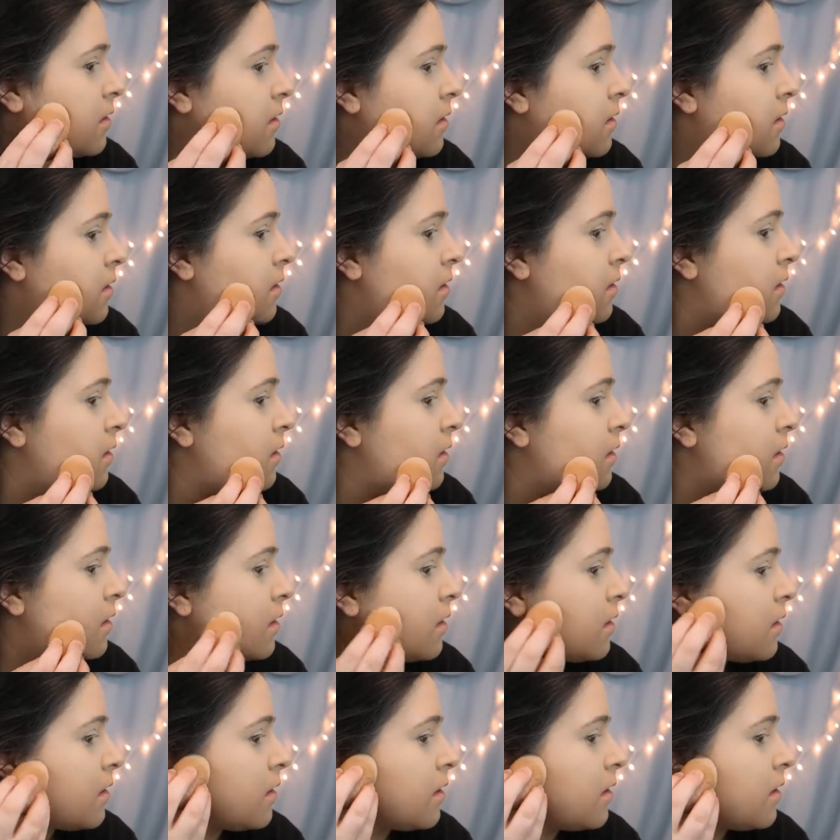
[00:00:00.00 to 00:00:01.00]

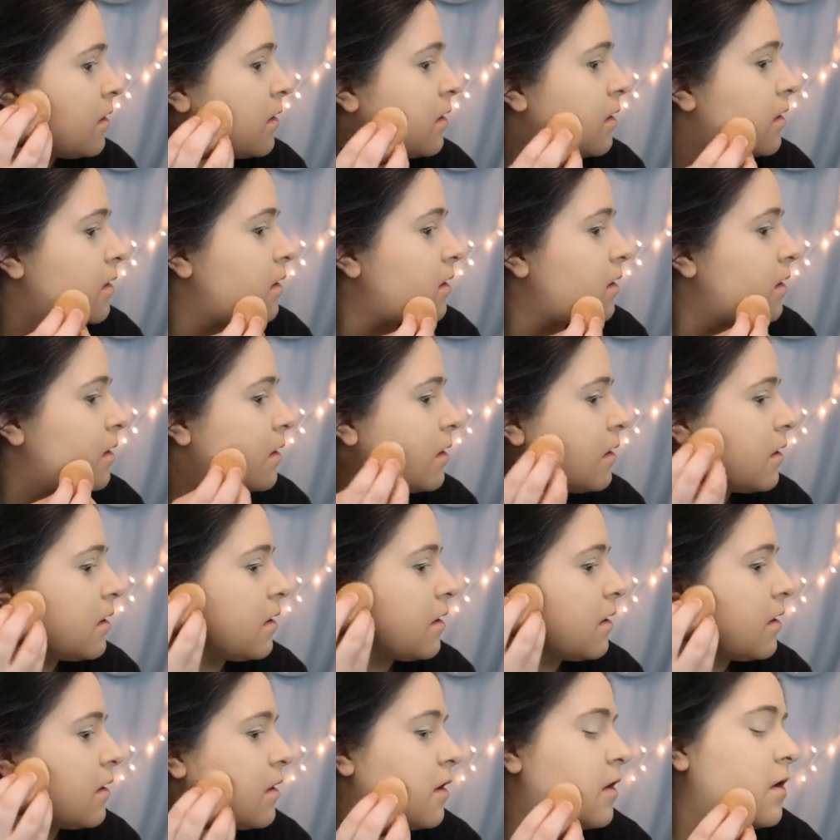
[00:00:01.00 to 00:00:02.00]

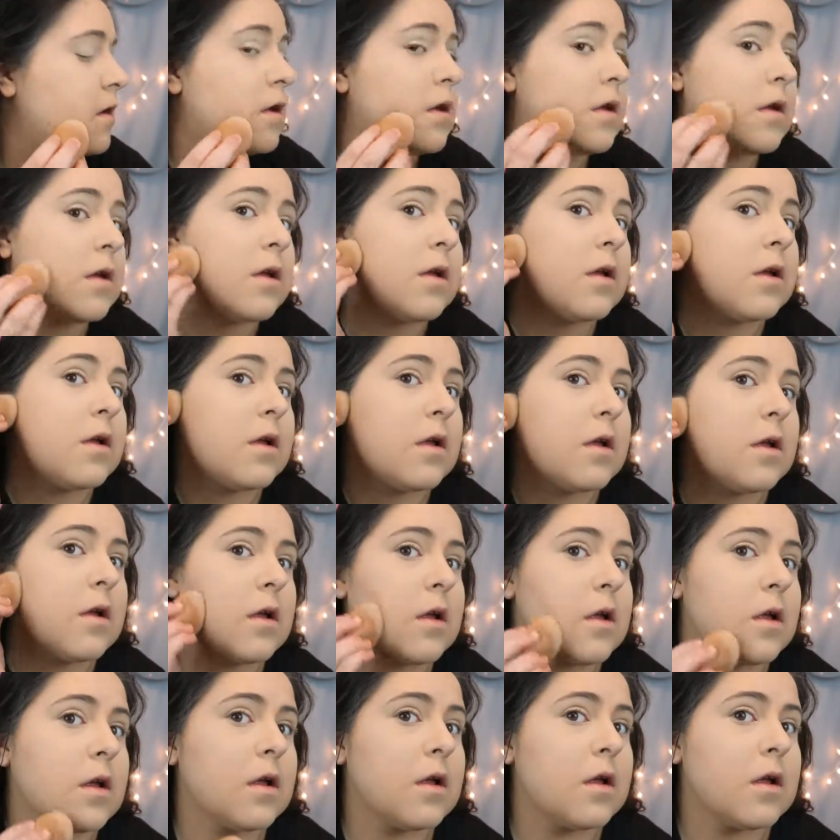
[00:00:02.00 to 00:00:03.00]

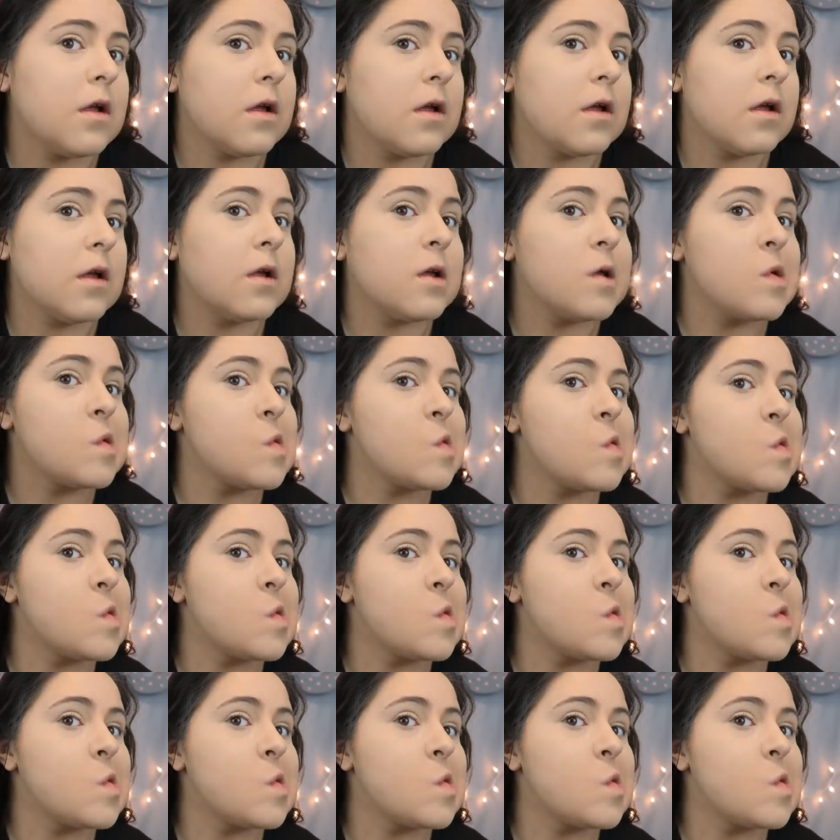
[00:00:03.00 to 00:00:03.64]
No one is speaking in this clip.